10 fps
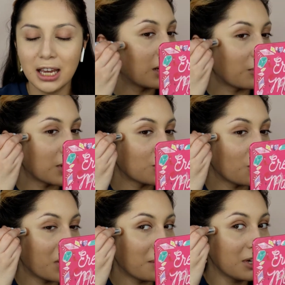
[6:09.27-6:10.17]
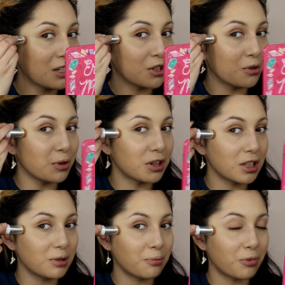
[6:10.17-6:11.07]
anyway, so what I'm going to do with
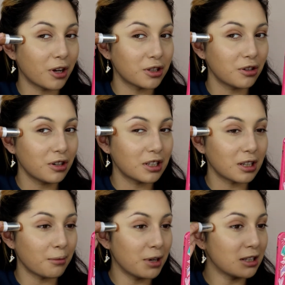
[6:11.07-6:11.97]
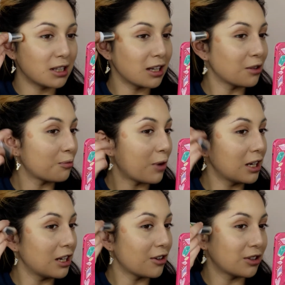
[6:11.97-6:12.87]
this bronzer is I'm going to take it right
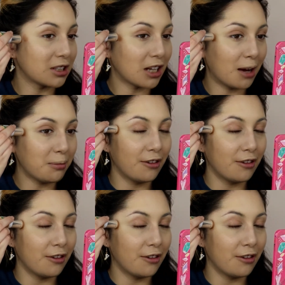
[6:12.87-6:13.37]
here at the top